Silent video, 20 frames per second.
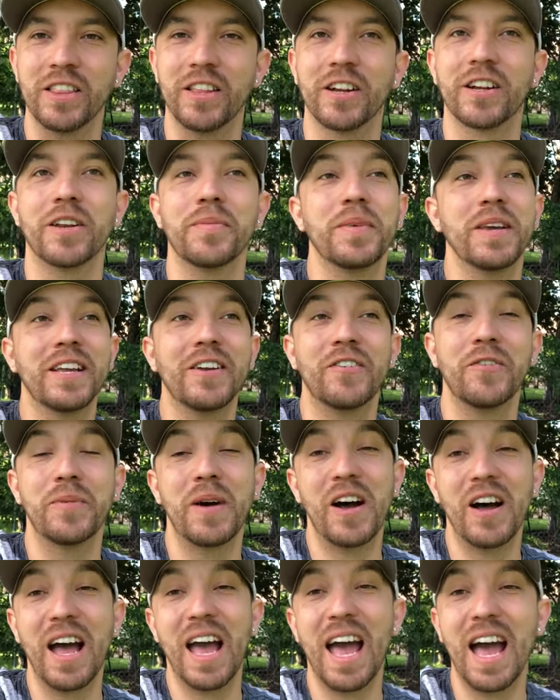They're going to be here in
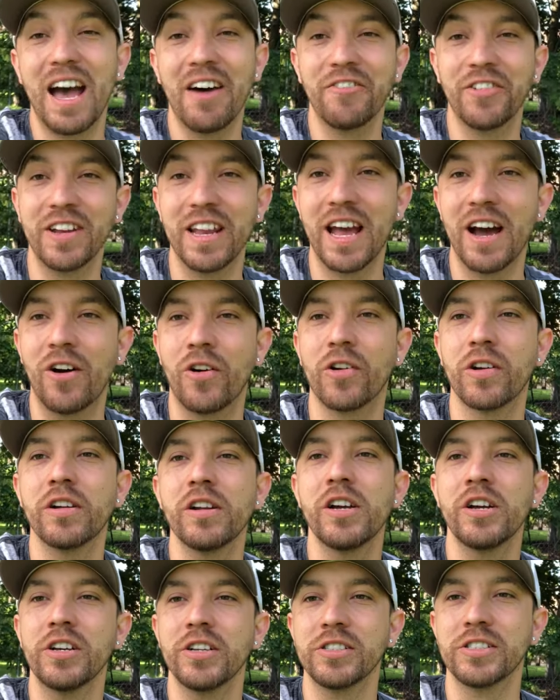about half an hour,
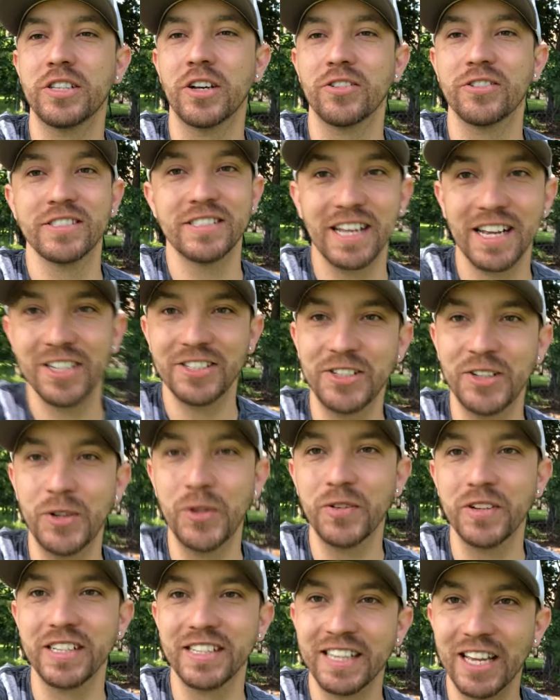so stay
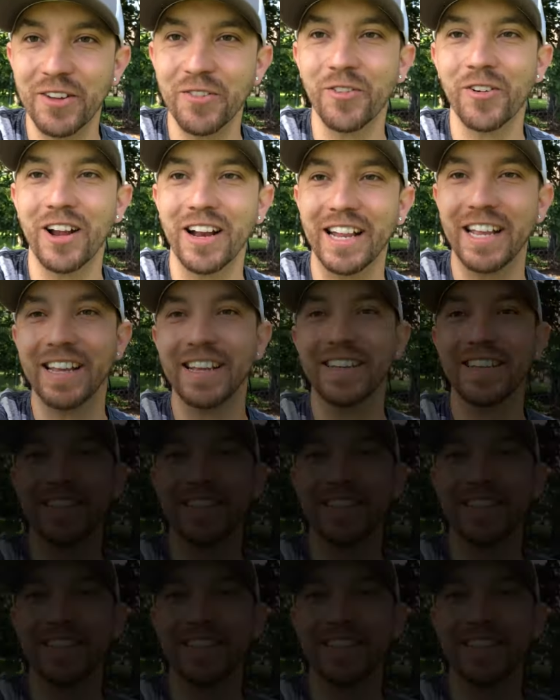tuned and get ready.